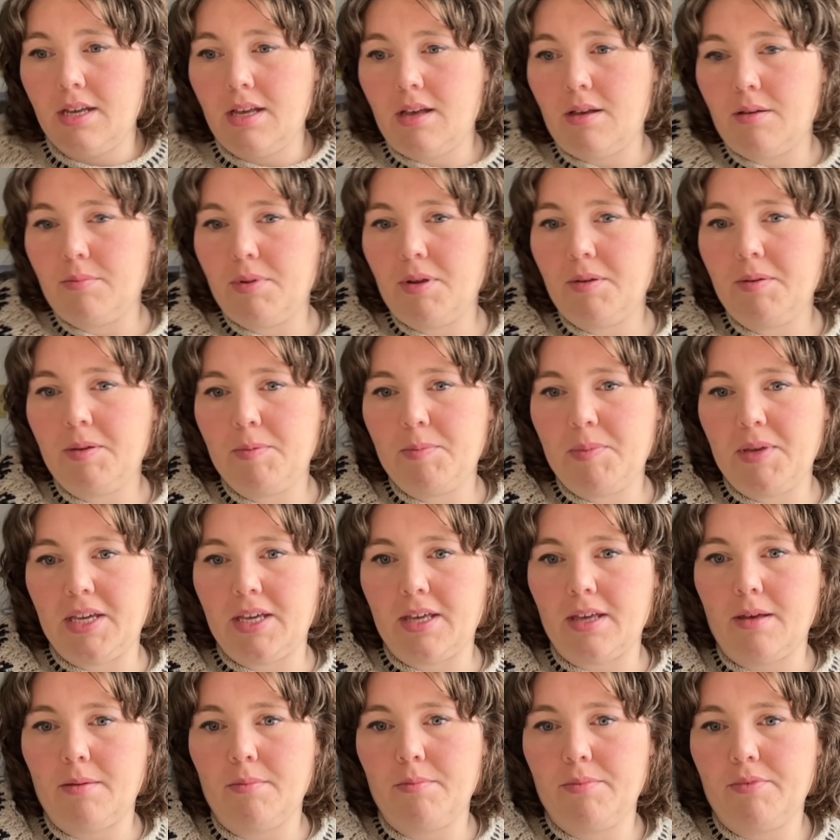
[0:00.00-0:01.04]
I'll probably pick
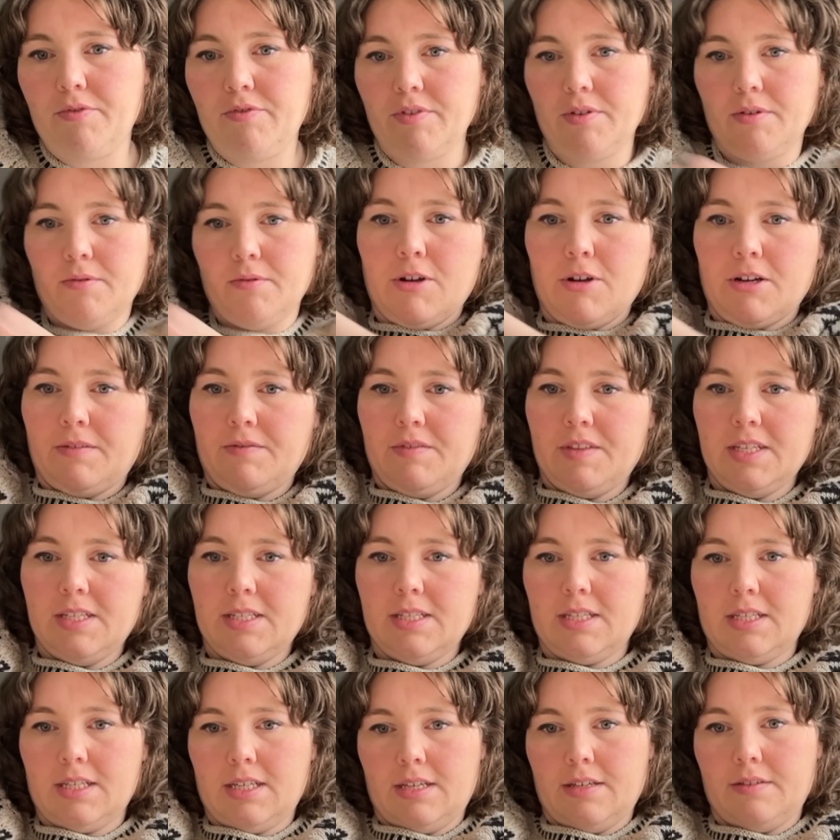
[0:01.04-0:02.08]
up for of the
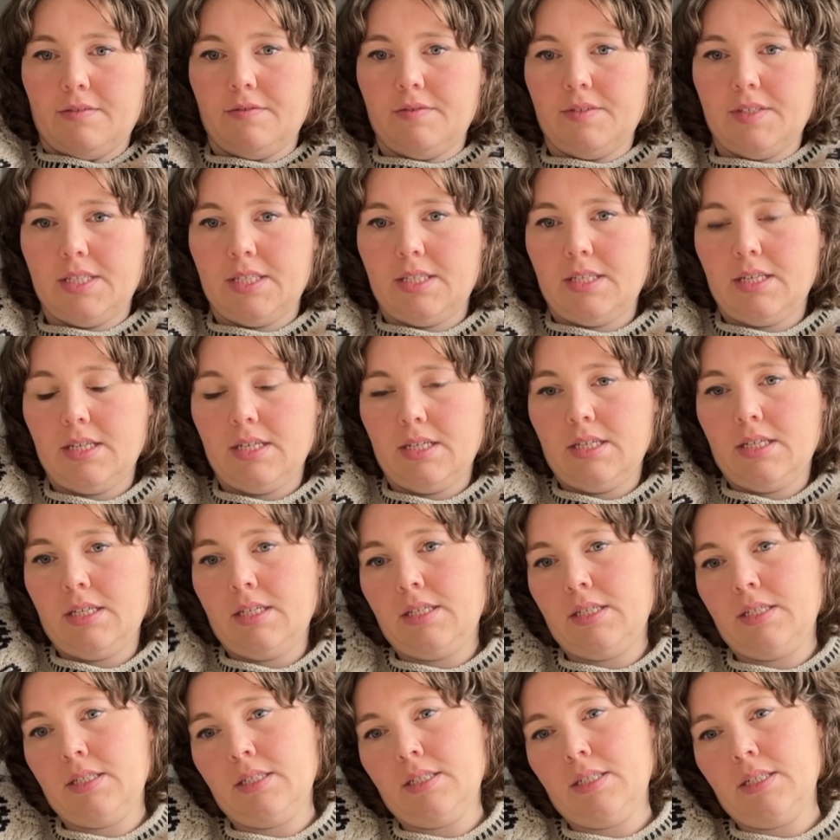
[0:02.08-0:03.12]
sleeves
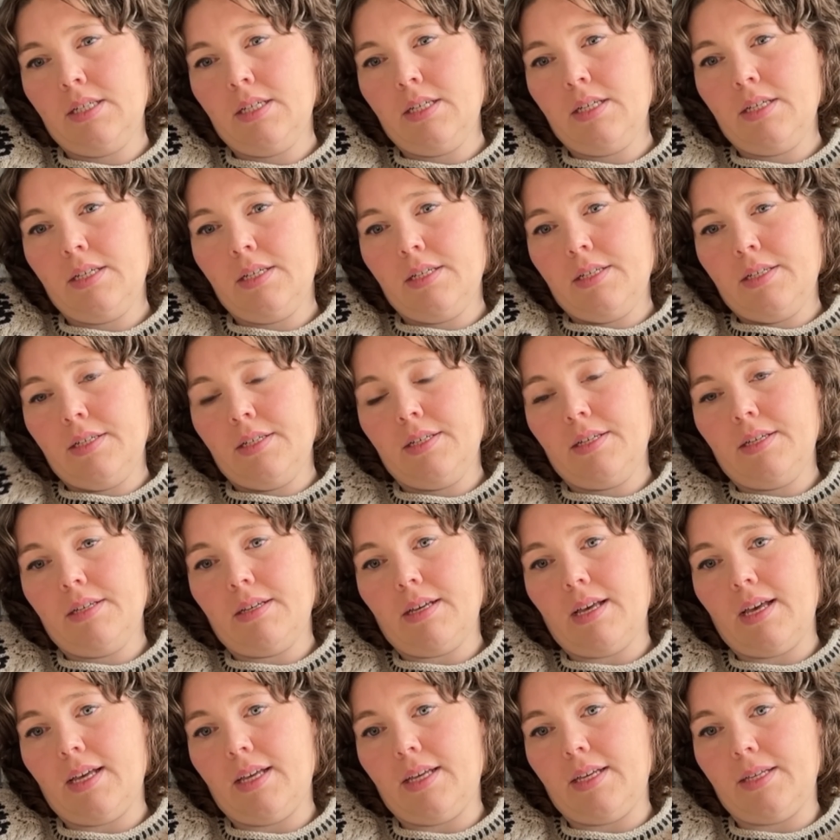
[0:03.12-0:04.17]

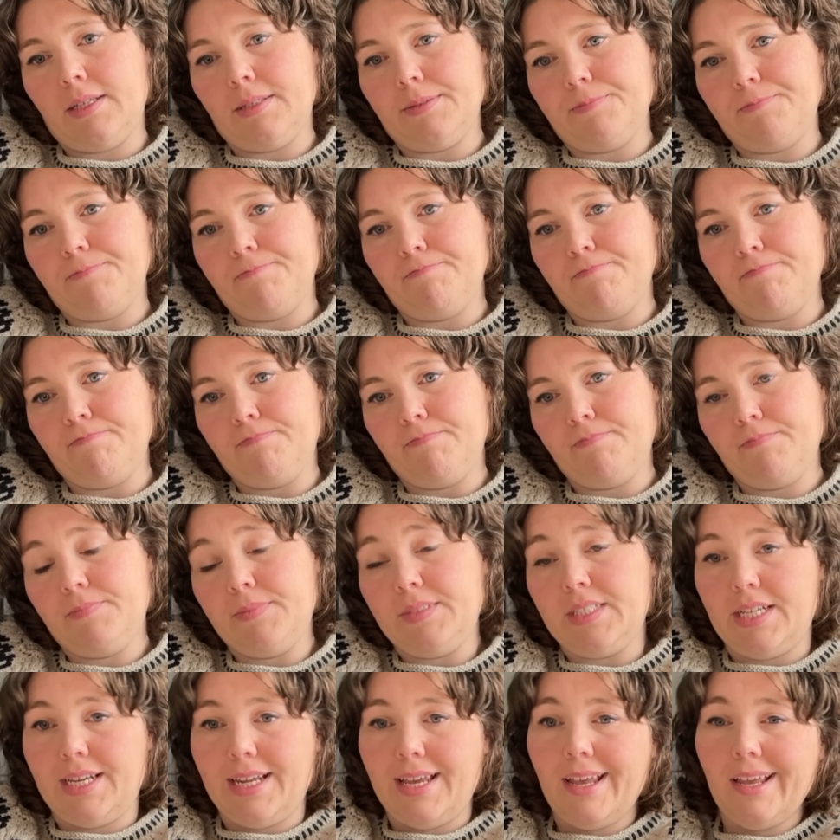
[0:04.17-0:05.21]

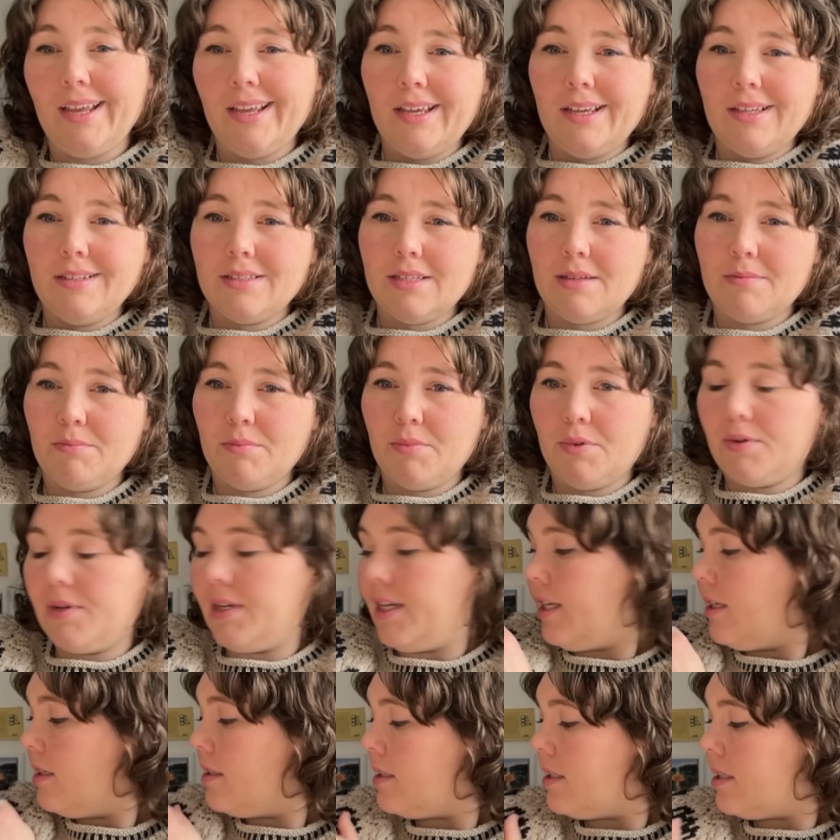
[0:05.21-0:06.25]
today at some
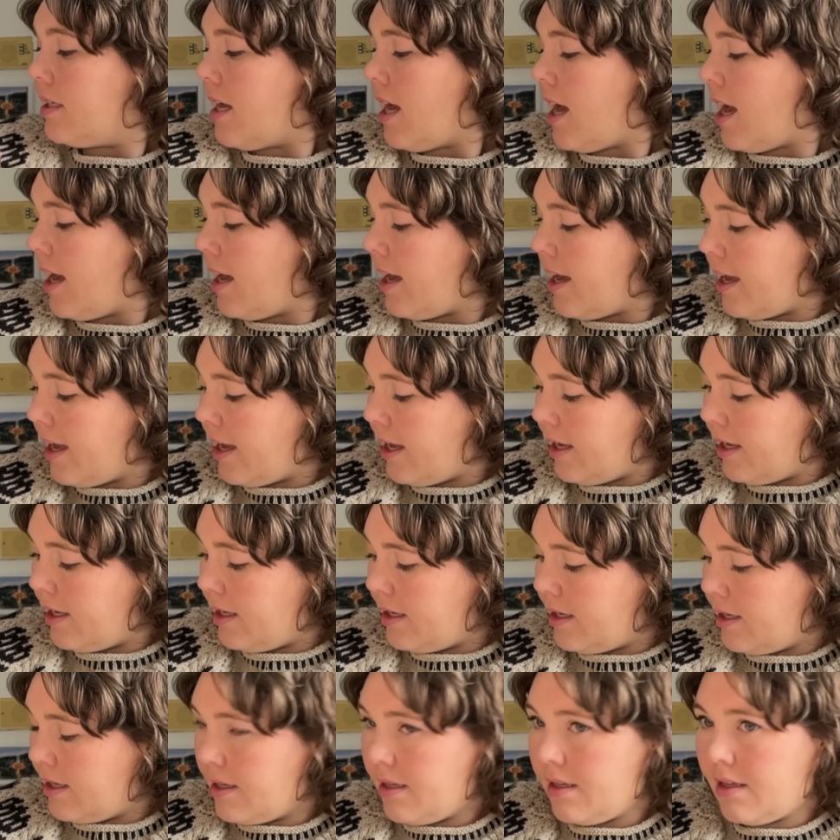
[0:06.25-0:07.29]
point.
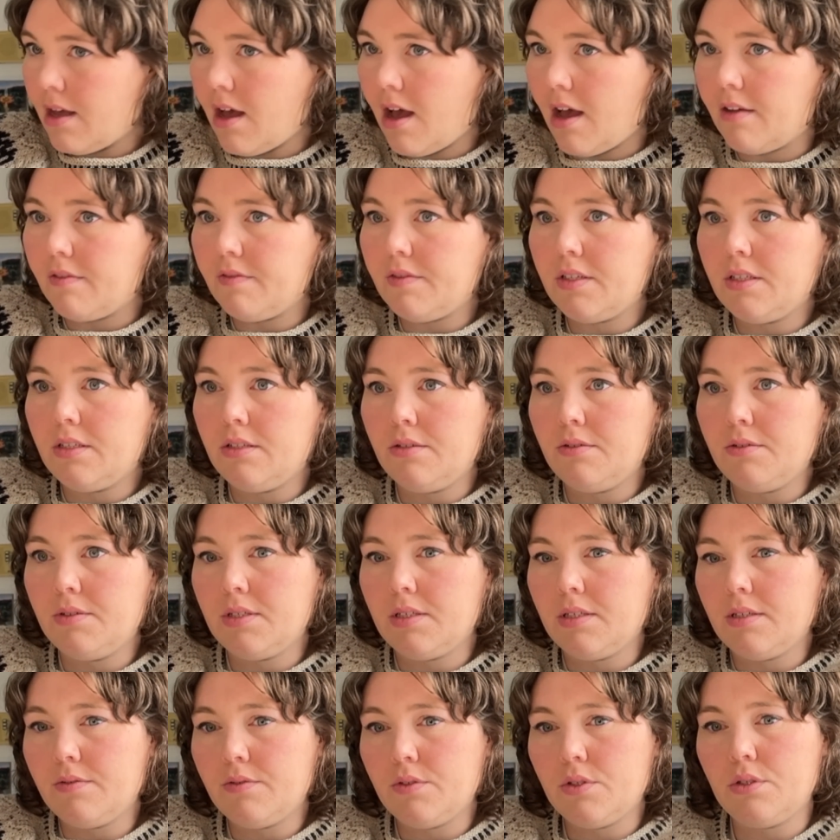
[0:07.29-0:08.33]
I often do
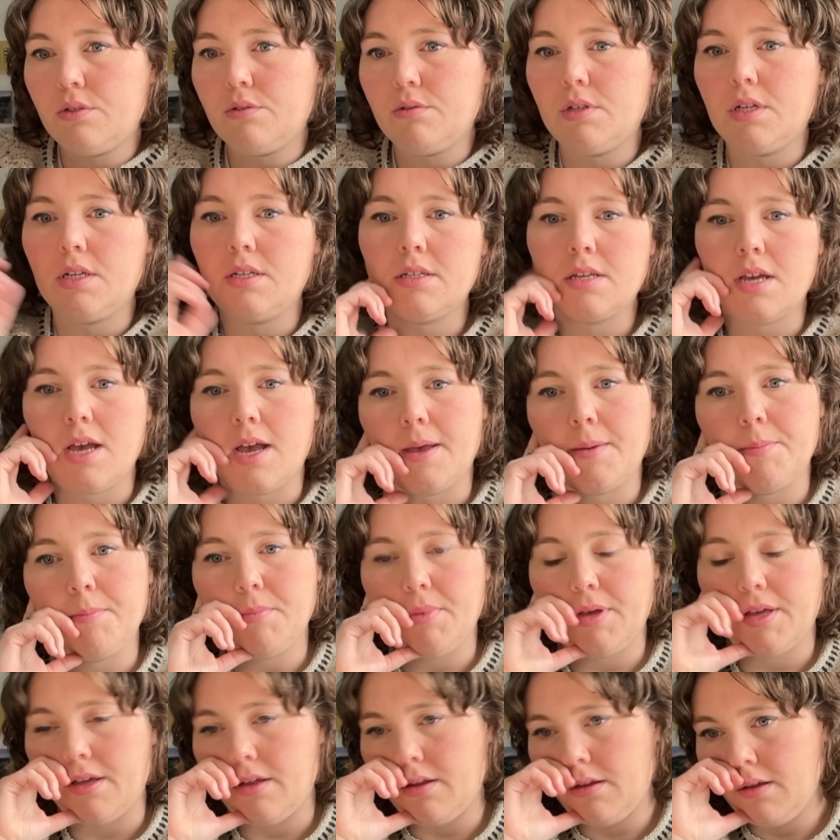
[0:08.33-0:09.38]
sleeves 2 at a time,
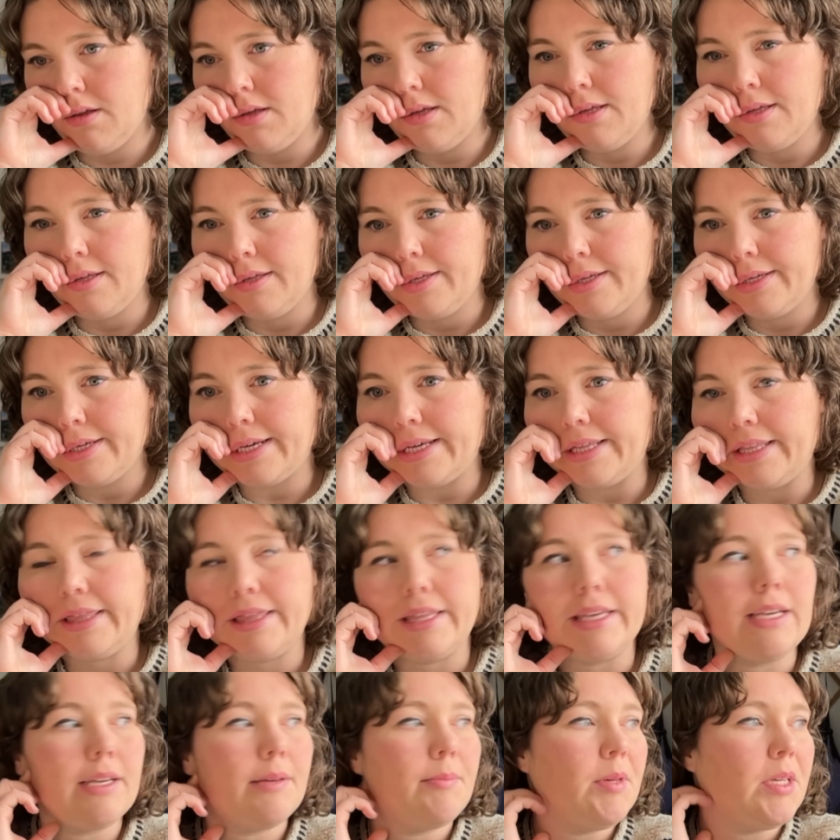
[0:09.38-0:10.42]
but I
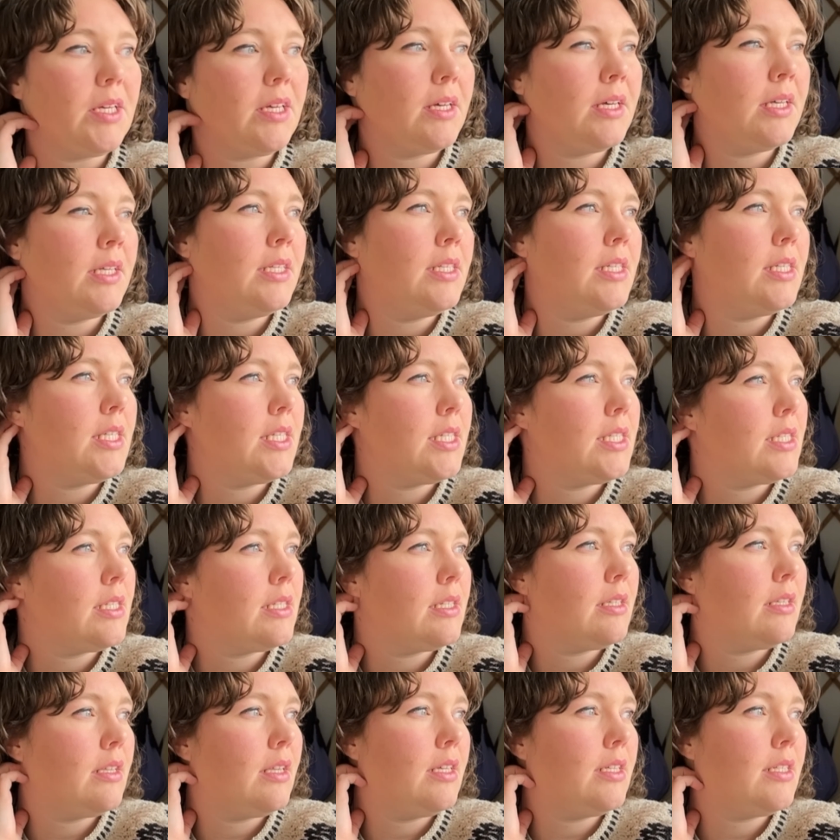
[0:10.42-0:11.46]
think
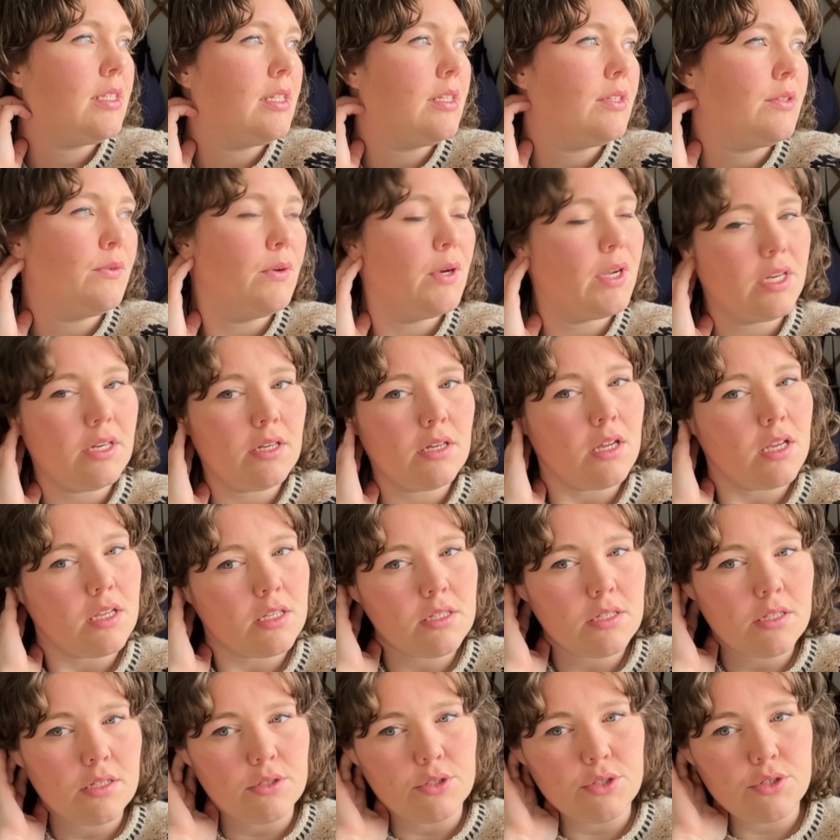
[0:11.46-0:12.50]
because this is written as
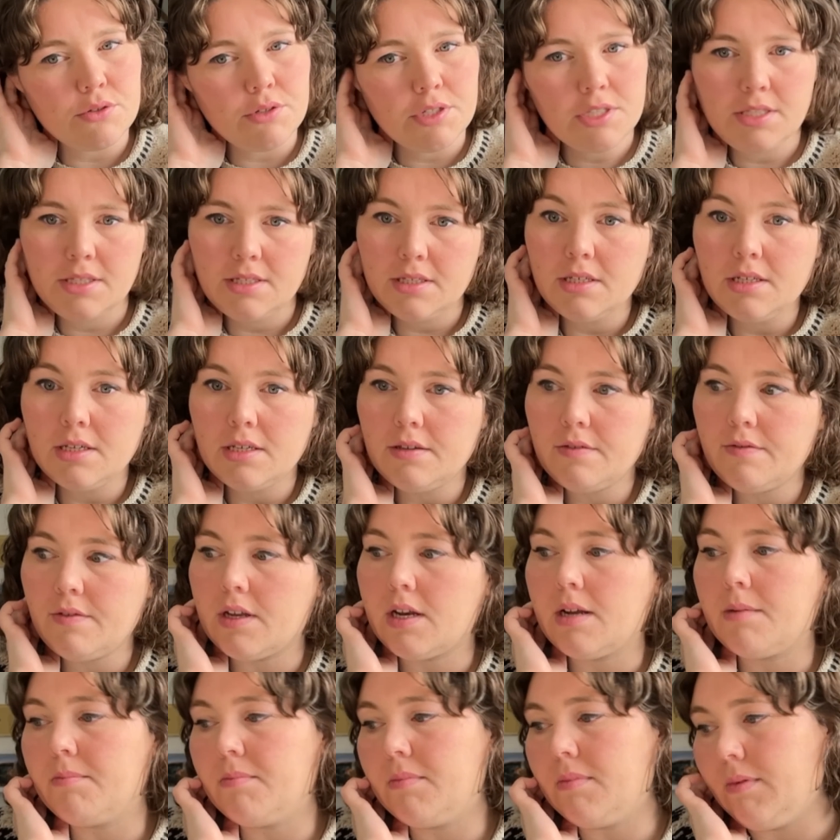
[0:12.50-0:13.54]
a short sleeve and
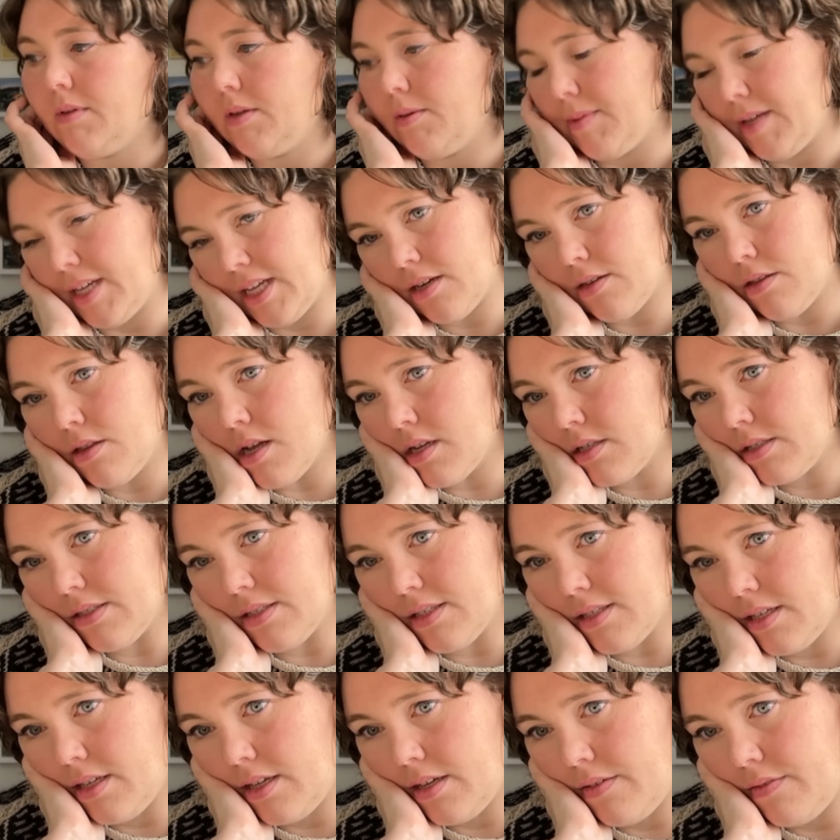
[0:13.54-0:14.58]
I'm going to make it a long
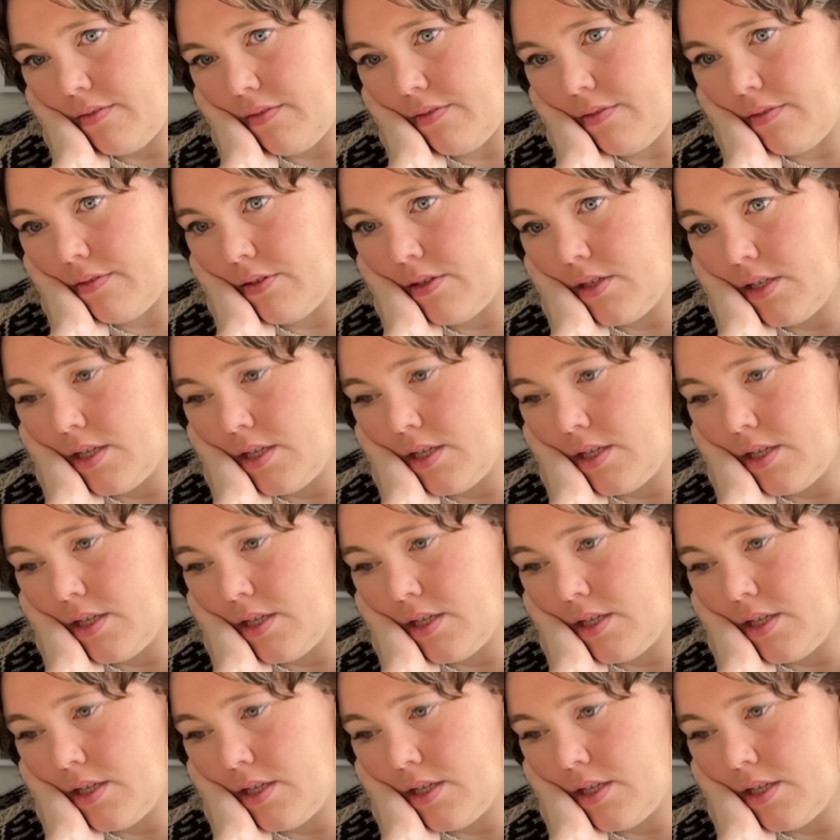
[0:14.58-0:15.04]
sleeve,